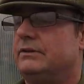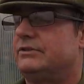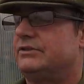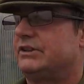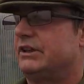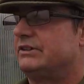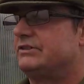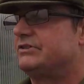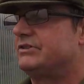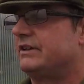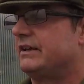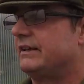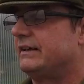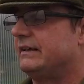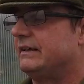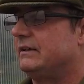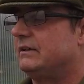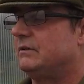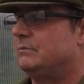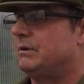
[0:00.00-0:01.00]
Says
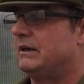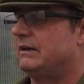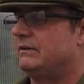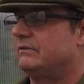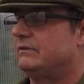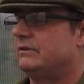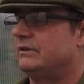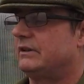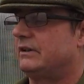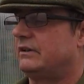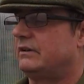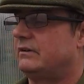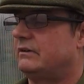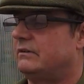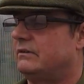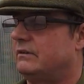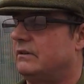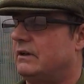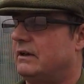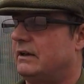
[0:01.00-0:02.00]
there about the
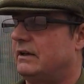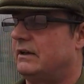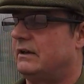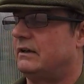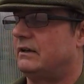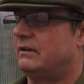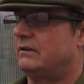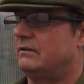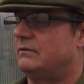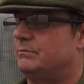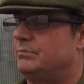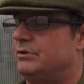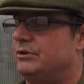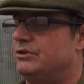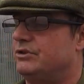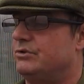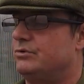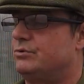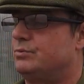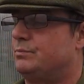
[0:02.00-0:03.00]

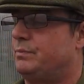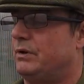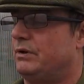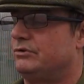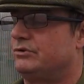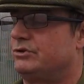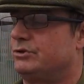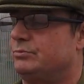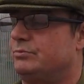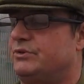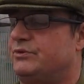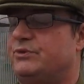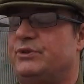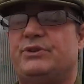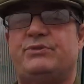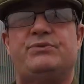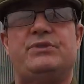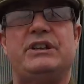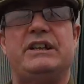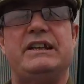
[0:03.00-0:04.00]
produce pods up to
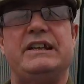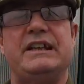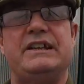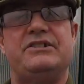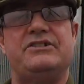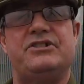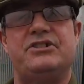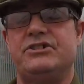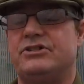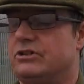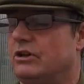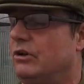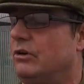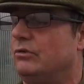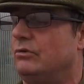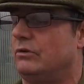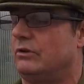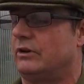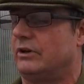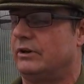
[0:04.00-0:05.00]
15 inches
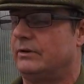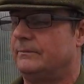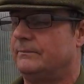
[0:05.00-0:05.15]
long.